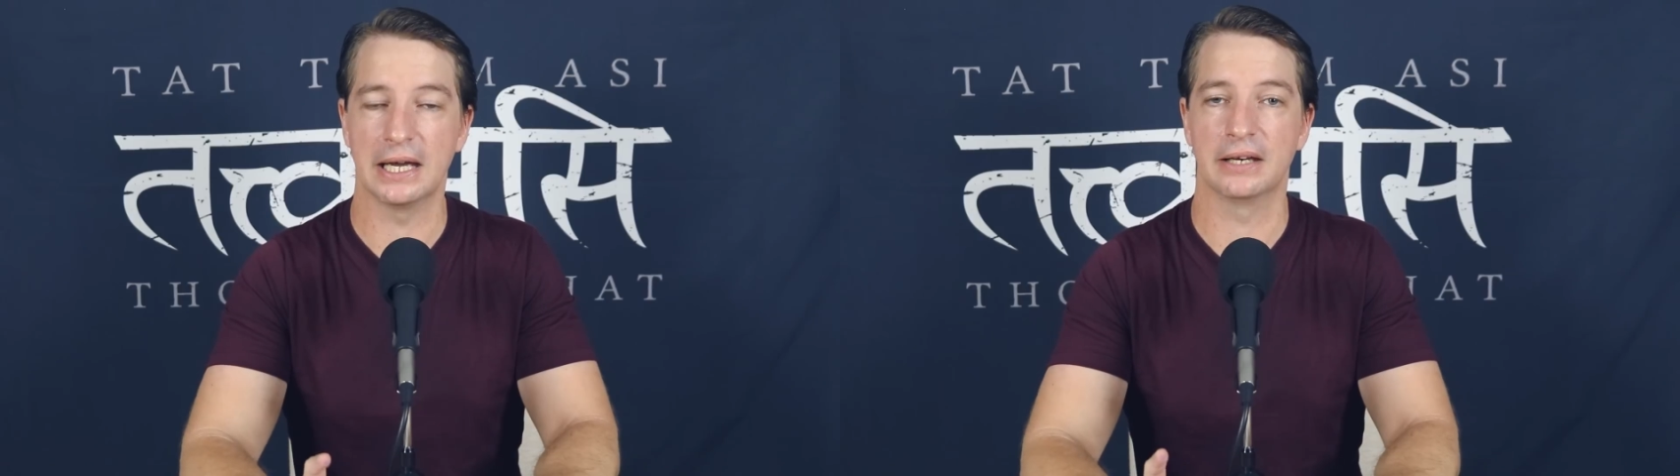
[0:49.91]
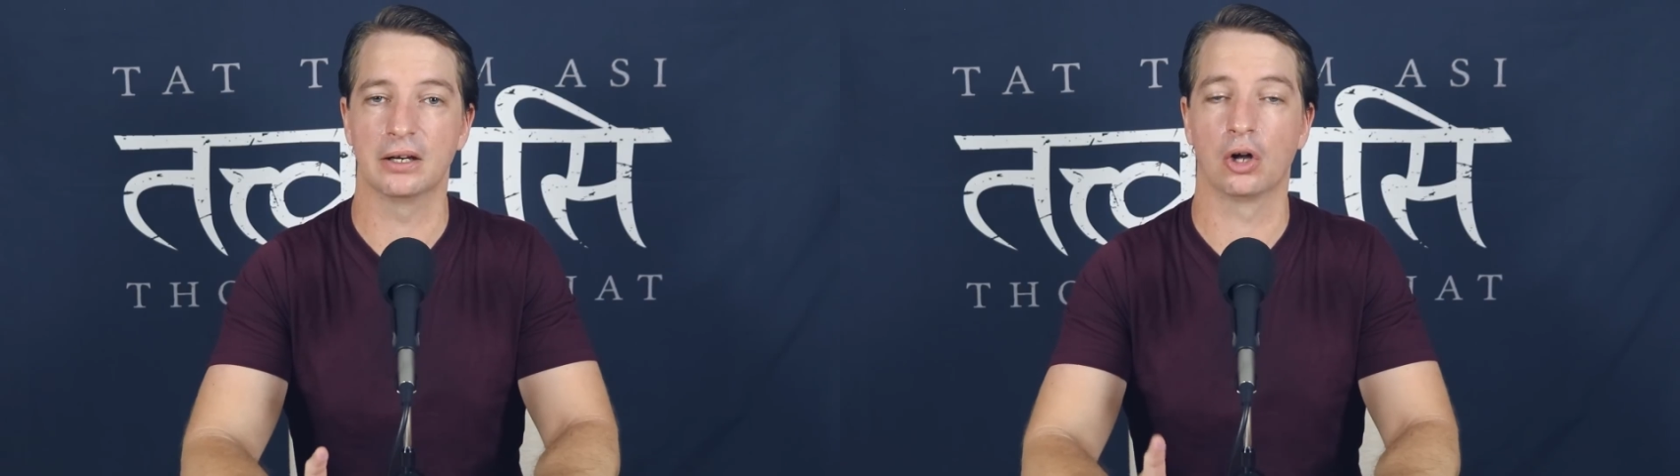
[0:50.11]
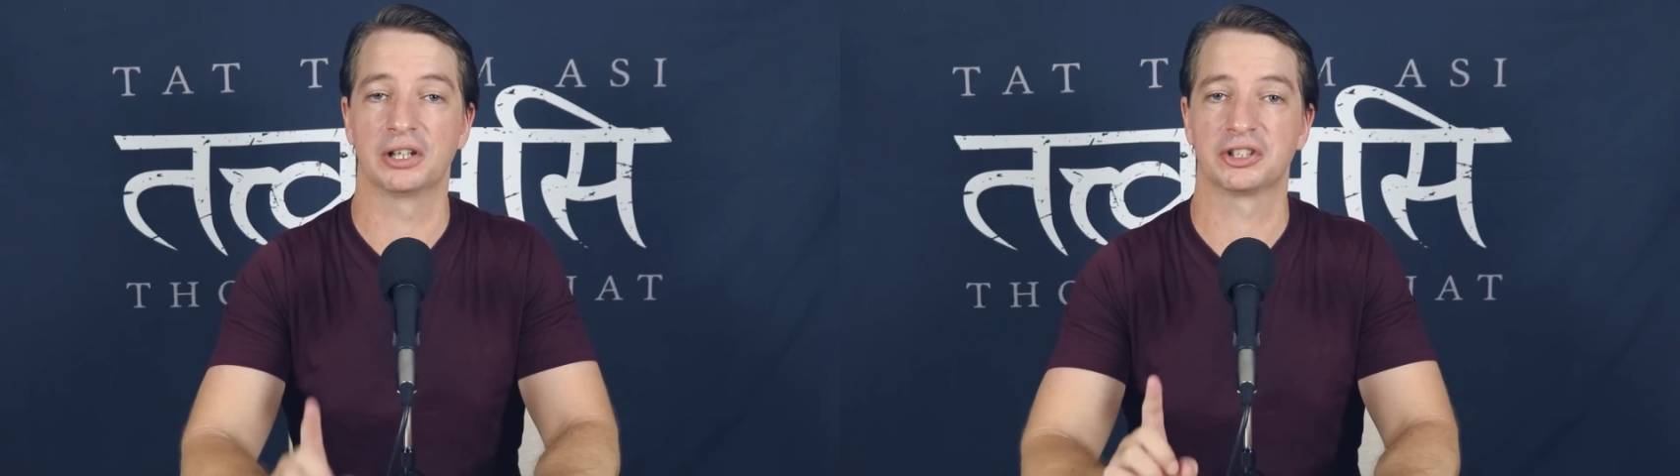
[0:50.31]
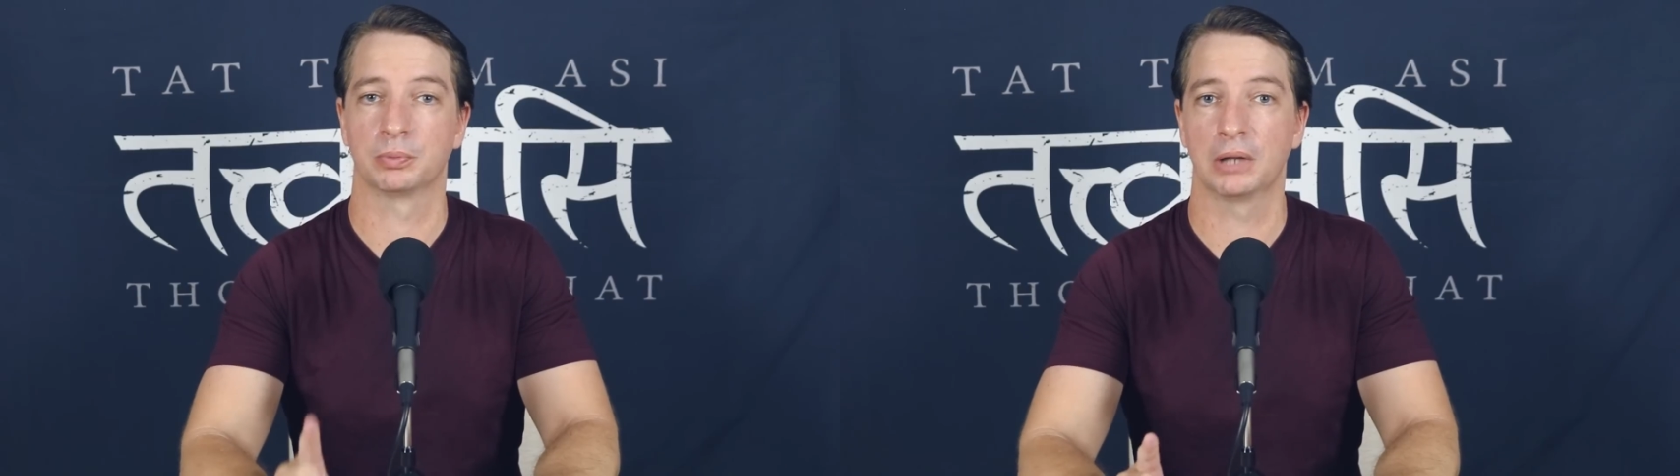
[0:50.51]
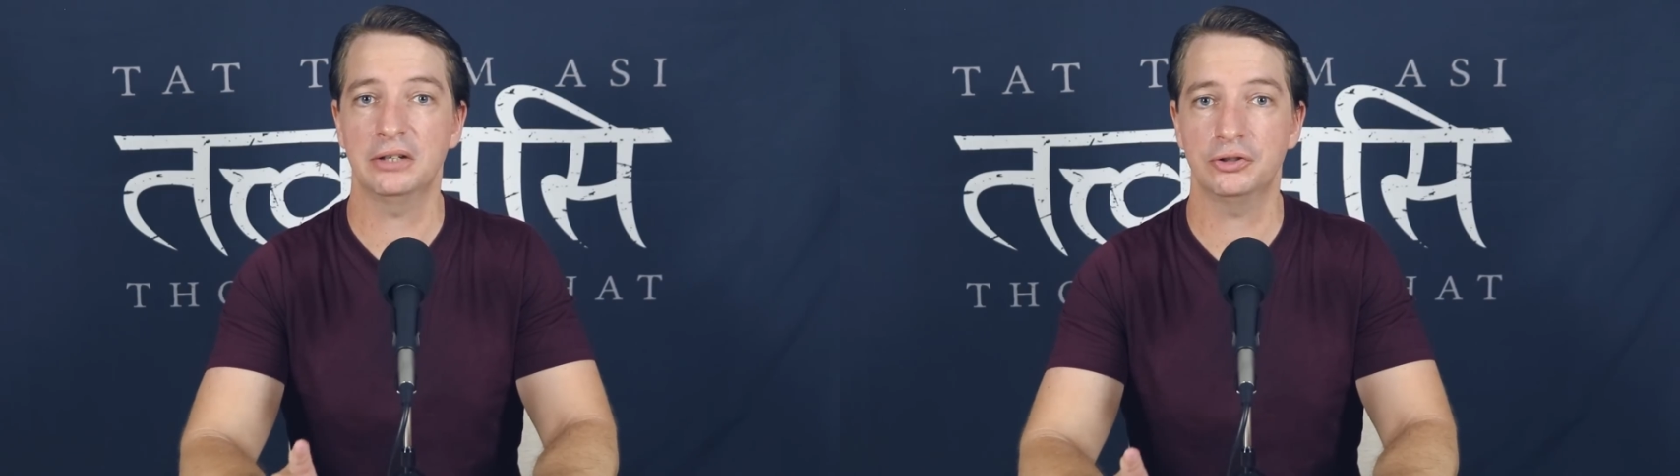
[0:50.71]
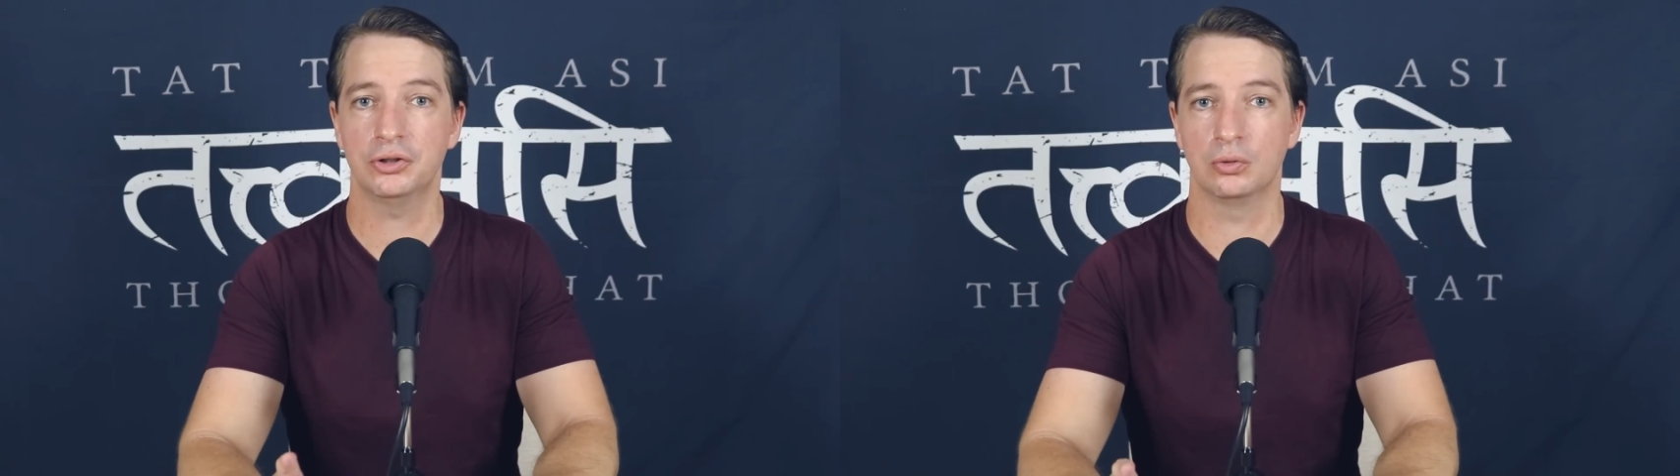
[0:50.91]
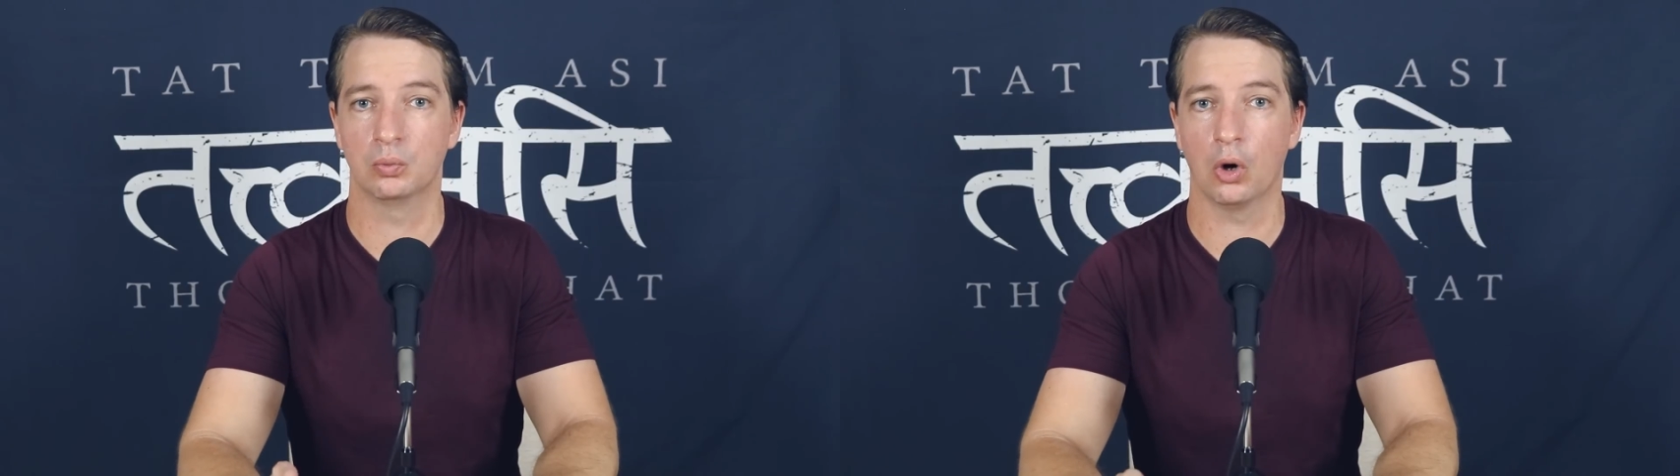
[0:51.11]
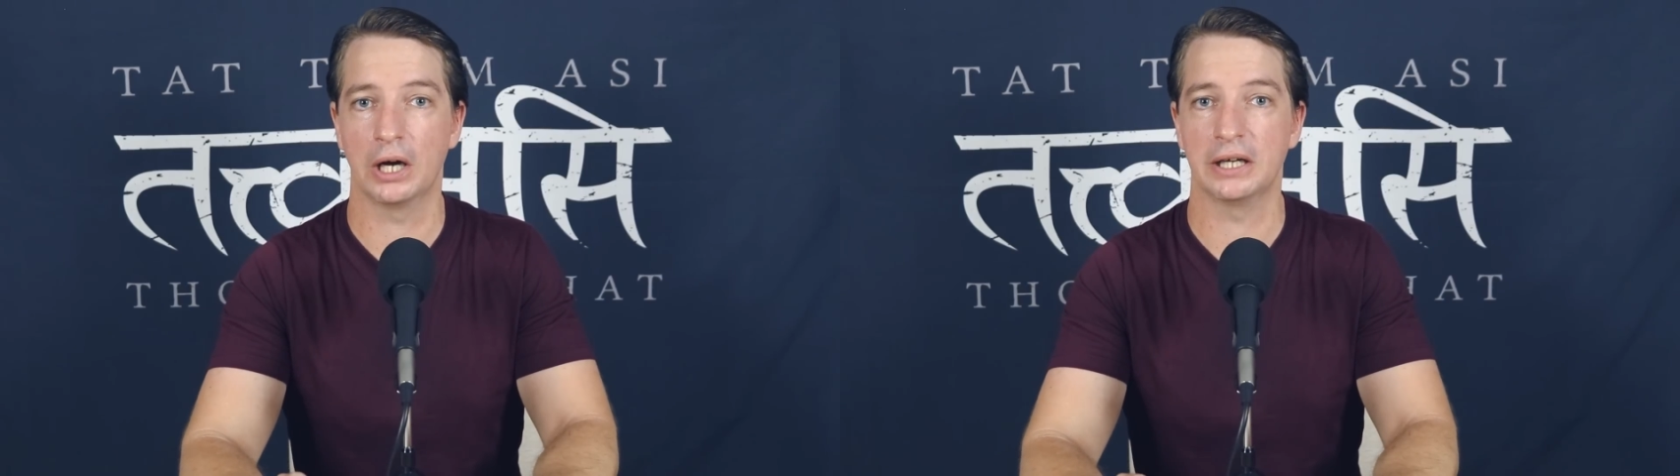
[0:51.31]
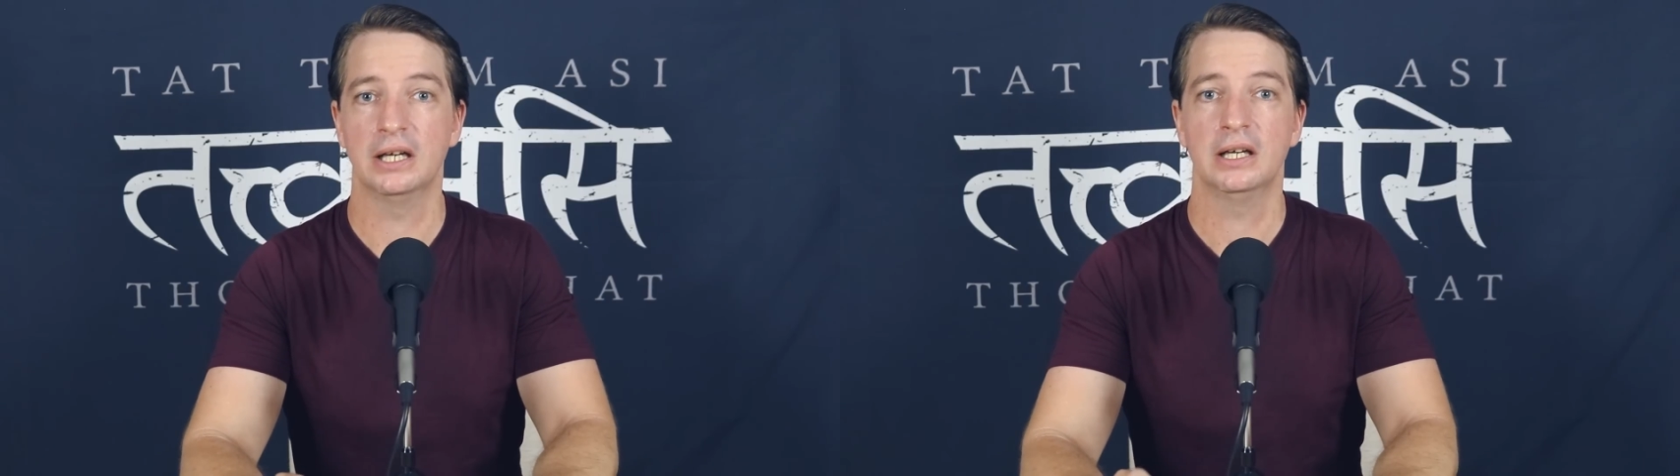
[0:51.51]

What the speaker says: and I'll explain to you why,